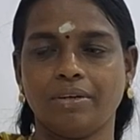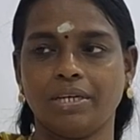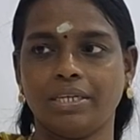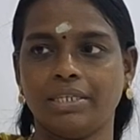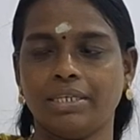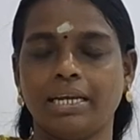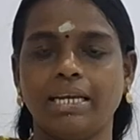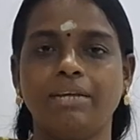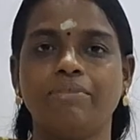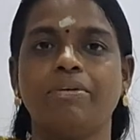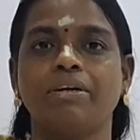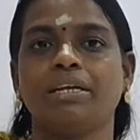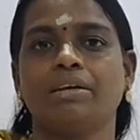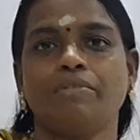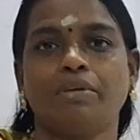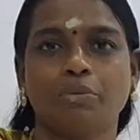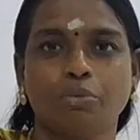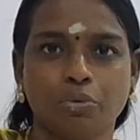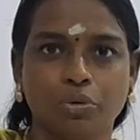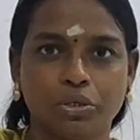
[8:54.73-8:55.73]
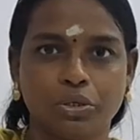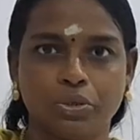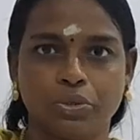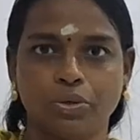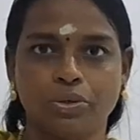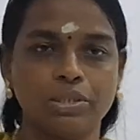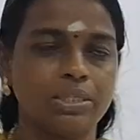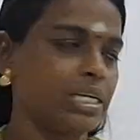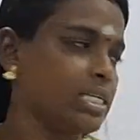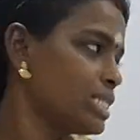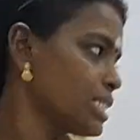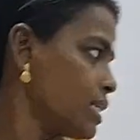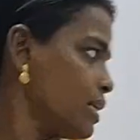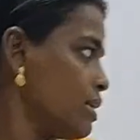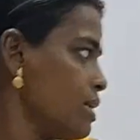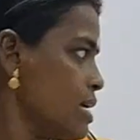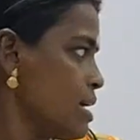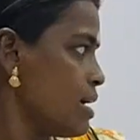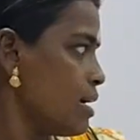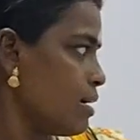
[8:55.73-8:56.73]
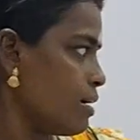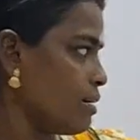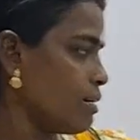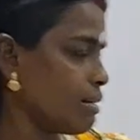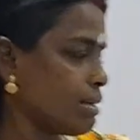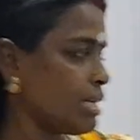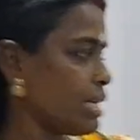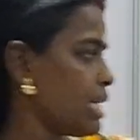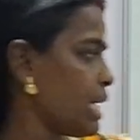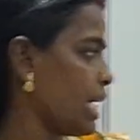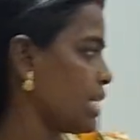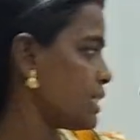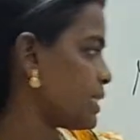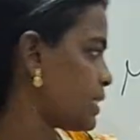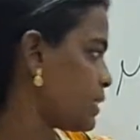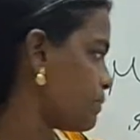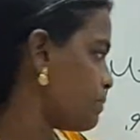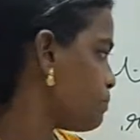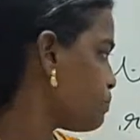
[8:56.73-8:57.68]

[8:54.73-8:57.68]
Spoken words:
deliver our vote. No, that is a cast.